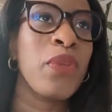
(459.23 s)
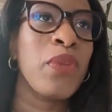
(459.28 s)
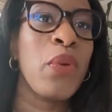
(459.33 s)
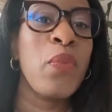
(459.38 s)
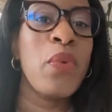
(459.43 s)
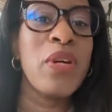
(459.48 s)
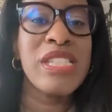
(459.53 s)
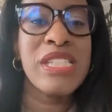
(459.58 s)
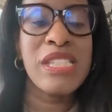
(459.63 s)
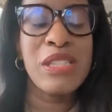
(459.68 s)

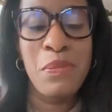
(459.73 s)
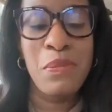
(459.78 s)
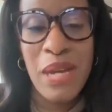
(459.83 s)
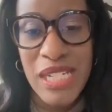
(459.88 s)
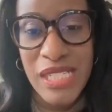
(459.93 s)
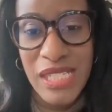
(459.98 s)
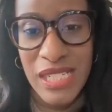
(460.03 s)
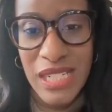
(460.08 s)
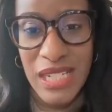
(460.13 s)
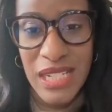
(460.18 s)
What's the
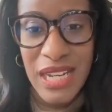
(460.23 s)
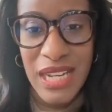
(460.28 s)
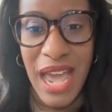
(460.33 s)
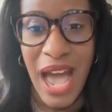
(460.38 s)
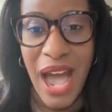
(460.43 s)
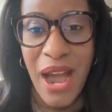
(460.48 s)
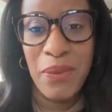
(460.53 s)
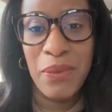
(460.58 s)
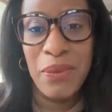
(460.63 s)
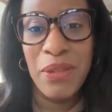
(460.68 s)
budget?
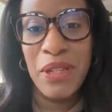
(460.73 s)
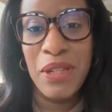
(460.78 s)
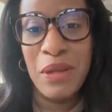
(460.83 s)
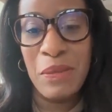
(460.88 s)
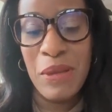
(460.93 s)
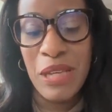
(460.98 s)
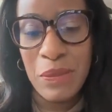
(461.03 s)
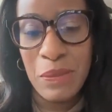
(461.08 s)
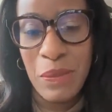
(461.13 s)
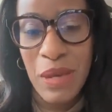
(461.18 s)
How are we going to
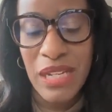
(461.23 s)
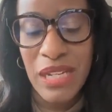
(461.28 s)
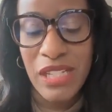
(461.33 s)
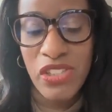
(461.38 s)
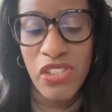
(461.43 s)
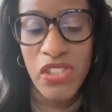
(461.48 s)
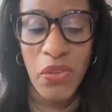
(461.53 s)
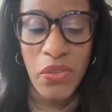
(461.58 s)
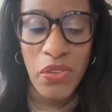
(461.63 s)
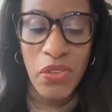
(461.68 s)
make money?
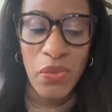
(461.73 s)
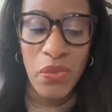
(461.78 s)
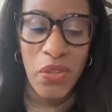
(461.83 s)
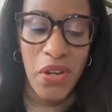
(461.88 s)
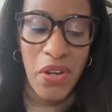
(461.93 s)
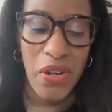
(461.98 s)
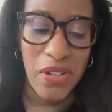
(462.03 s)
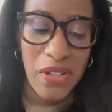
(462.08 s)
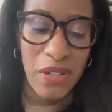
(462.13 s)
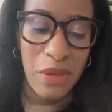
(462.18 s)
So you
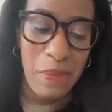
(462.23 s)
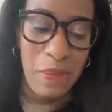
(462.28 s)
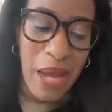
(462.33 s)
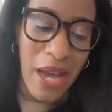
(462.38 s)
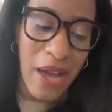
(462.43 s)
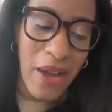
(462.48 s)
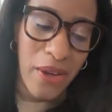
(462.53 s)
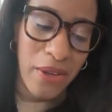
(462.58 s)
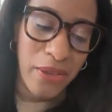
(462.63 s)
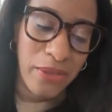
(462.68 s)
learn
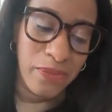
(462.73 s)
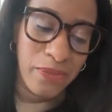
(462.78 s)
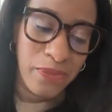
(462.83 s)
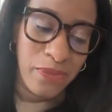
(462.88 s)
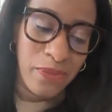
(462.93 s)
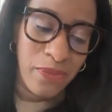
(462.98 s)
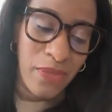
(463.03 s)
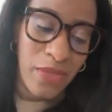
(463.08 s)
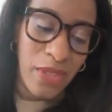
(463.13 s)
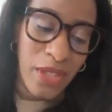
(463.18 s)
about
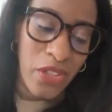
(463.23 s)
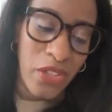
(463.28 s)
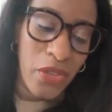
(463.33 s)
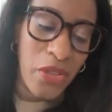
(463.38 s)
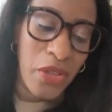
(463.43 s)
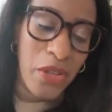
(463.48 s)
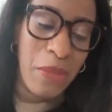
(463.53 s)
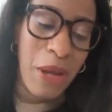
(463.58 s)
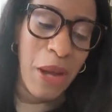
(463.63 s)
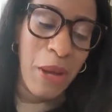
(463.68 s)

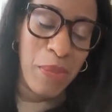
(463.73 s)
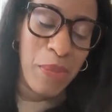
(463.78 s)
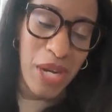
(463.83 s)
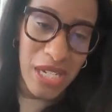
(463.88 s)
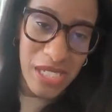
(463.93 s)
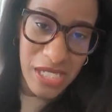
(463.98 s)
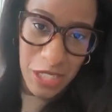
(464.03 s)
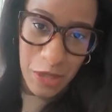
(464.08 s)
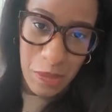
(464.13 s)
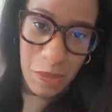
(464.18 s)

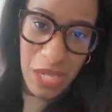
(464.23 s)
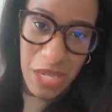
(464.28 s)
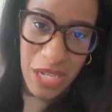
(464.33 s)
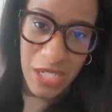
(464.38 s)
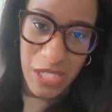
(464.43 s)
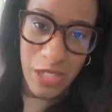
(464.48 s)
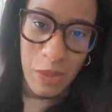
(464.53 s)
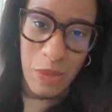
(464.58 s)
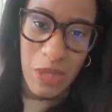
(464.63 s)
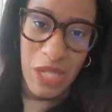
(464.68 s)
project
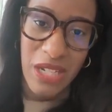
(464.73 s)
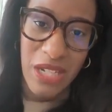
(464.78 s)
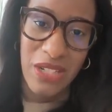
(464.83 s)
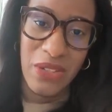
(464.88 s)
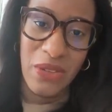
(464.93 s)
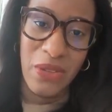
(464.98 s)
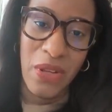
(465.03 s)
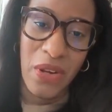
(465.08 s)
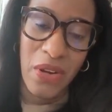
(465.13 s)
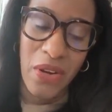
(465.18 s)
management.
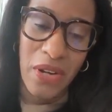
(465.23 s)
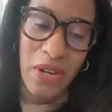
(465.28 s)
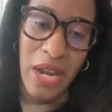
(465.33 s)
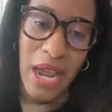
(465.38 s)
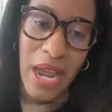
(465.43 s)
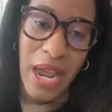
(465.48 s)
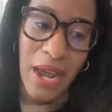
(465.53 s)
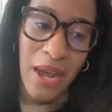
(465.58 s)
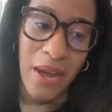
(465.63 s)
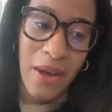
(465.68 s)
You learn
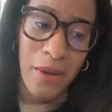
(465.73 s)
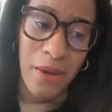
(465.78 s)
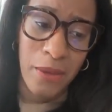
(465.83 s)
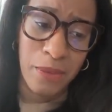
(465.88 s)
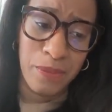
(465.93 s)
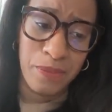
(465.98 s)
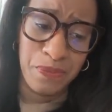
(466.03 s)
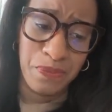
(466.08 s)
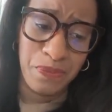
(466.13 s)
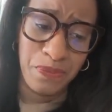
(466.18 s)

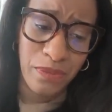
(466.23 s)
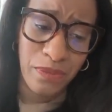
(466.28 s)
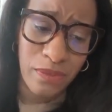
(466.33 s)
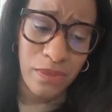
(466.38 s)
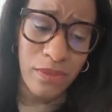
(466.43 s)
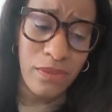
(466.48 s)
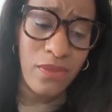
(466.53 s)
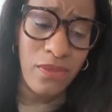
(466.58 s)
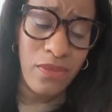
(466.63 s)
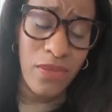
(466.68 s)
how
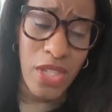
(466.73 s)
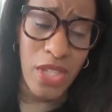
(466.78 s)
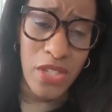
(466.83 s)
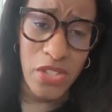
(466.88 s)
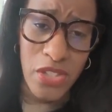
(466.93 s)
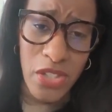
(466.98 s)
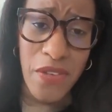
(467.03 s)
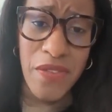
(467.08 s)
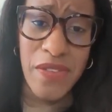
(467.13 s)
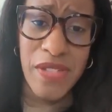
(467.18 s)

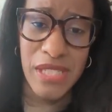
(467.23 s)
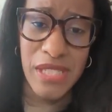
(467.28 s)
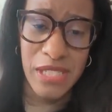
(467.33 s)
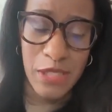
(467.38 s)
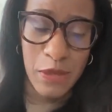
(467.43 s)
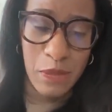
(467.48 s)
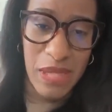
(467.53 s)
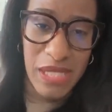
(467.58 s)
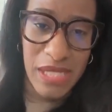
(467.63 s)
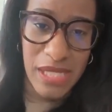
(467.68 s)

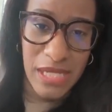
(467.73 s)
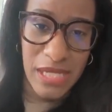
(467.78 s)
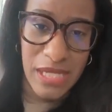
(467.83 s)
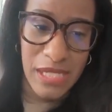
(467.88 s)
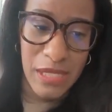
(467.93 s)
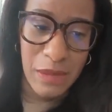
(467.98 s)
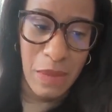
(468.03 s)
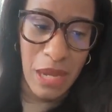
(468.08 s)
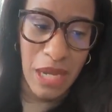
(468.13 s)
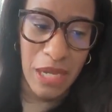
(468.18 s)
services
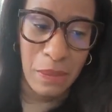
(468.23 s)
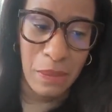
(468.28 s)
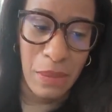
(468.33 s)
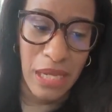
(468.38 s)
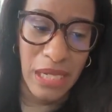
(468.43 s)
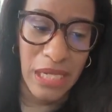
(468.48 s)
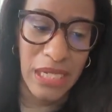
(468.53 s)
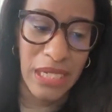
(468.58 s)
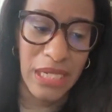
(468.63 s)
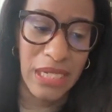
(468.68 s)
business make
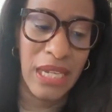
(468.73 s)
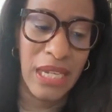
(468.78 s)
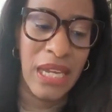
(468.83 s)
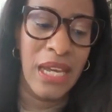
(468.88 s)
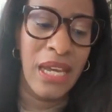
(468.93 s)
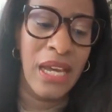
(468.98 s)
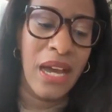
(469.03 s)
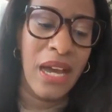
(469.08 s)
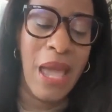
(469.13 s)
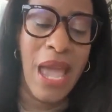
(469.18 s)
money,
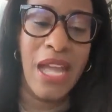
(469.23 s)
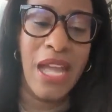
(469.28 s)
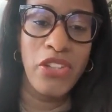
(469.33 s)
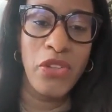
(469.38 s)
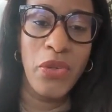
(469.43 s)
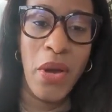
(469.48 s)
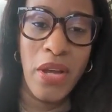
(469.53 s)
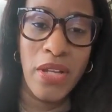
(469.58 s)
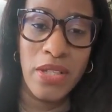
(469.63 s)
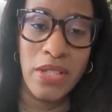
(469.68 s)
and
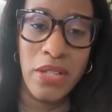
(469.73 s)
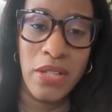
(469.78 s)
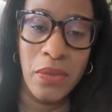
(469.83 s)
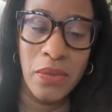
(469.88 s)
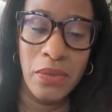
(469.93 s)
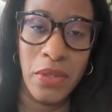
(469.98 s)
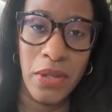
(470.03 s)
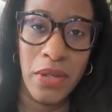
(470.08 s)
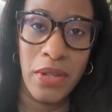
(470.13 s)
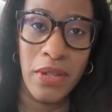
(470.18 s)
you also
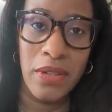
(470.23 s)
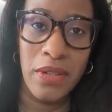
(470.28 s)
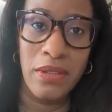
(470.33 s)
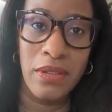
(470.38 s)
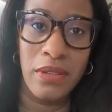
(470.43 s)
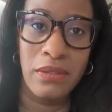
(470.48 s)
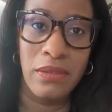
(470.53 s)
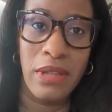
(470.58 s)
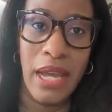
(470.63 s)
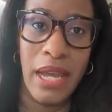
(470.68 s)

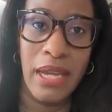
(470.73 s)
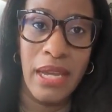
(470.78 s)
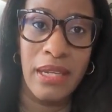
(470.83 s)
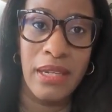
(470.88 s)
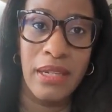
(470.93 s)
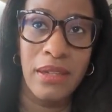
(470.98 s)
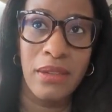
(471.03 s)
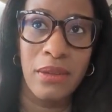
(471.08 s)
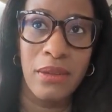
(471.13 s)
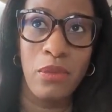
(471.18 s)
learn
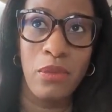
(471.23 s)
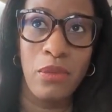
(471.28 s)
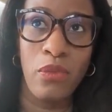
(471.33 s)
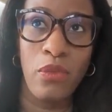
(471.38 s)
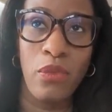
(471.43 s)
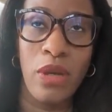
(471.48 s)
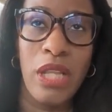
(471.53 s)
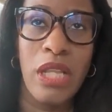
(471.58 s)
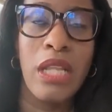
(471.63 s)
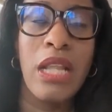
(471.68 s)
like
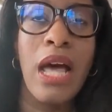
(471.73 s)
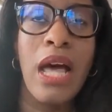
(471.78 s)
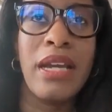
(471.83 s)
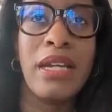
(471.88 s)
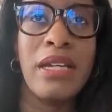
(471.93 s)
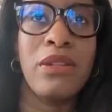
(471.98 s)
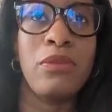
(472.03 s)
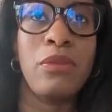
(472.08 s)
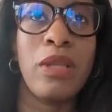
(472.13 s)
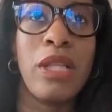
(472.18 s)

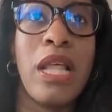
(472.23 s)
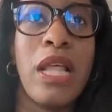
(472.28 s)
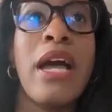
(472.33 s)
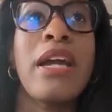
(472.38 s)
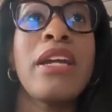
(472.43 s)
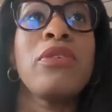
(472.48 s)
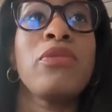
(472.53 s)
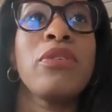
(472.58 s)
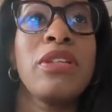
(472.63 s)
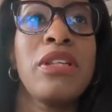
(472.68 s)
client
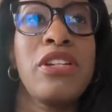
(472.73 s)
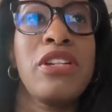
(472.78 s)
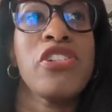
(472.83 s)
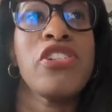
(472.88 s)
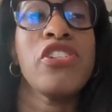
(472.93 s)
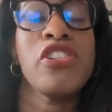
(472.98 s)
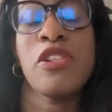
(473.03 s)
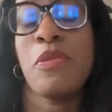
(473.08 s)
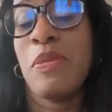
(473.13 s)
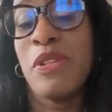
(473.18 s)

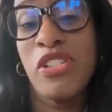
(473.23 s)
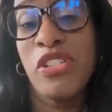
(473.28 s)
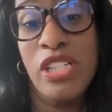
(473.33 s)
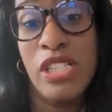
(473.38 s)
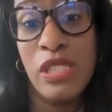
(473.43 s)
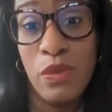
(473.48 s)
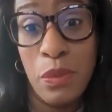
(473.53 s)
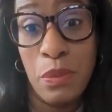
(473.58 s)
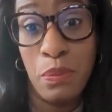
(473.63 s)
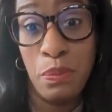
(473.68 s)
relationship and
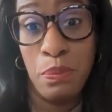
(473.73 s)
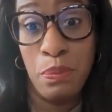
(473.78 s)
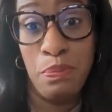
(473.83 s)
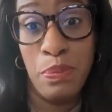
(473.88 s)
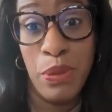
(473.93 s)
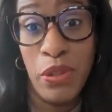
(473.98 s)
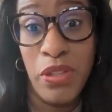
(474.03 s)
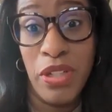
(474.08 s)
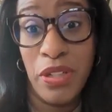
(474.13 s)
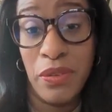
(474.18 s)
just
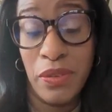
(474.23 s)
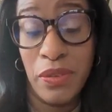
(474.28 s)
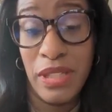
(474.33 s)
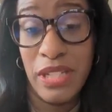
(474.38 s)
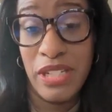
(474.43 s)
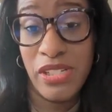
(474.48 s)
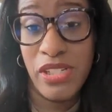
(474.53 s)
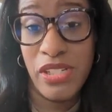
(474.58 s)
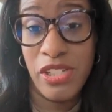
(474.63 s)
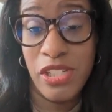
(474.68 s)
building
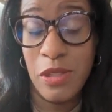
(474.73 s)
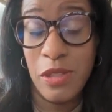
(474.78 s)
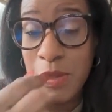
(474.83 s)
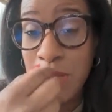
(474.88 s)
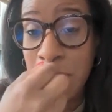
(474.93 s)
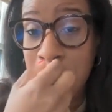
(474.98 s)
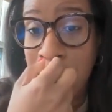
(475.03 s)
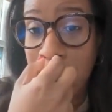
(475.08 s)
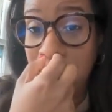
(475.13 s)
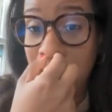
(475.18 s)
relationships
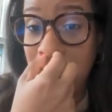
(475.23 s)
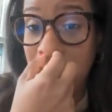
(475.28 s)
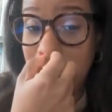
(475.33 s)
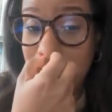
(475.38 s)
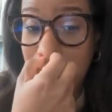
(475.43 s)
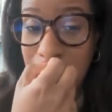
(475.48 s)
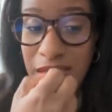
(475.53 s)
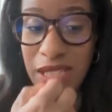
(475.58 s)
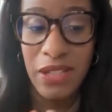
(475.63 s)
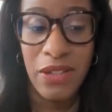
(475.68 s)
and
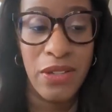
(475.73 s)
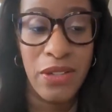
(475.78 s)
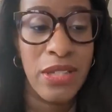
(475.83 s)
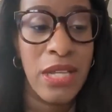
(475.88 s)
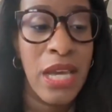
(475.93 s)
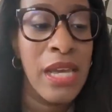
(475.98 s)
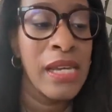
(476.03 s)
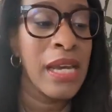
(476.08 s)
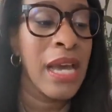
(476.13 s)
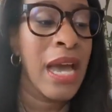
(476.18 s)
networking skills.
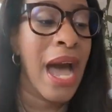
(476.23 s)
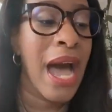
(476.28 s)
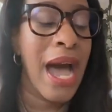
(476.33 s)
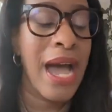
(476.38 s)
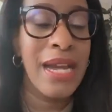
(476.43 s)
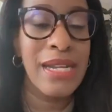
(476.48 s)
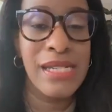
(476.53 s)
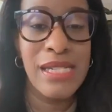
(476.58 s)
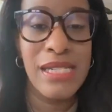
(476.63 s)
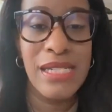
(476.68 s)

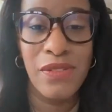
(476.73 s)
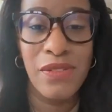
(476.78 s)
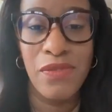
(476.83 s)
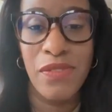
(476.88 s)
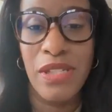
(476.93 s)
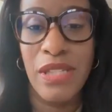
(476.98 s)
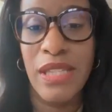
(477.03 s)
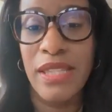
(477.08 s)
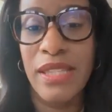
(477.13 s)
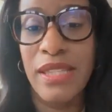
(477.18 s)
I didn't
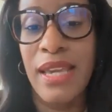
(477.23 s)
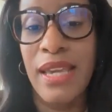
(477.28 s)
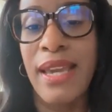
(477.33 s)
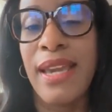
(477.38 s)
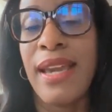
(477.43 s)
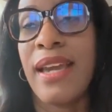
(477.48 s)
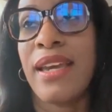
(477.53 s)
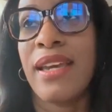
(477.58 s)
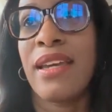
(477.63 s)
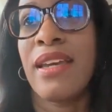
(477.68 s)
even
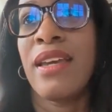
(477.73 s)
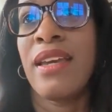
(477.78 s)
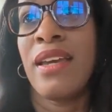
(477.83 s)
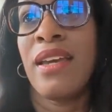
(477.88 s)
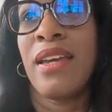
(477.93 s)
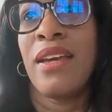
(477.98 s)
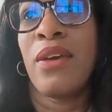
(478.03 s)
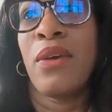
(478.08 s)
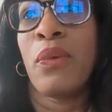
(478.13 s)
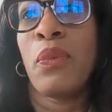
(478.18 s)
think
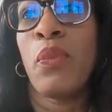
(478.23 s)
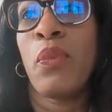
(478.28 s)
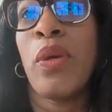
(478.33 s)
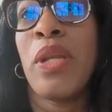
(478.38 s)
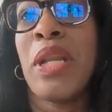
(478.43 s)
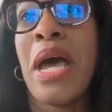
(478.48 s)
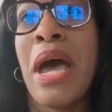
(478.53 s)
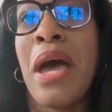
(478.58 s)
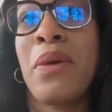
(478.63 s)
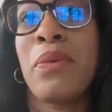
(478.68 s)

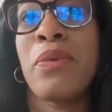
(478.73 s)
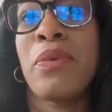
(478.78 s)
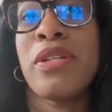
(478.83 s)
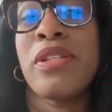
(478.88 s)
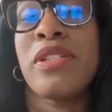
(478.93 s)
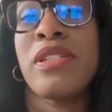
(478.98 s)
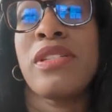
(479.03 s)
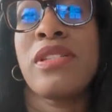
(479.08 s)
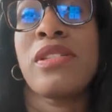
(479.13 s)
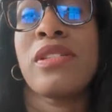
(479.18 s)
when I
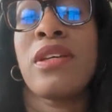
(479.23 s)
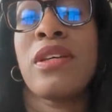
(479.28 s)
was